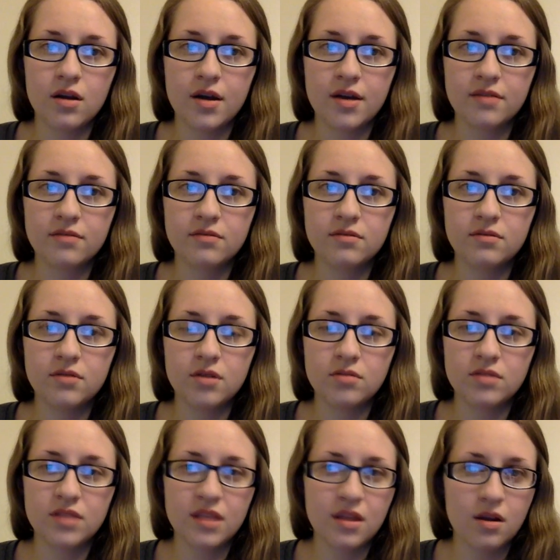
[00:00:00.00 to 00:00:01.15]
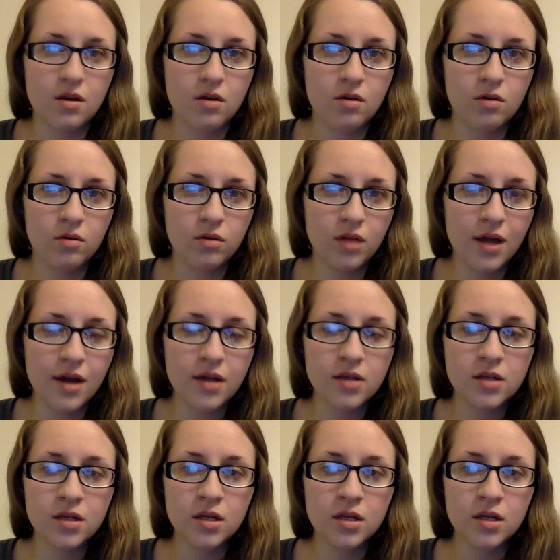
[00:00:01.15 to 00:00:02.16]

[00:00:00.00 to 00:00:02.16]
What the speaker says: I don't say that a whole lot.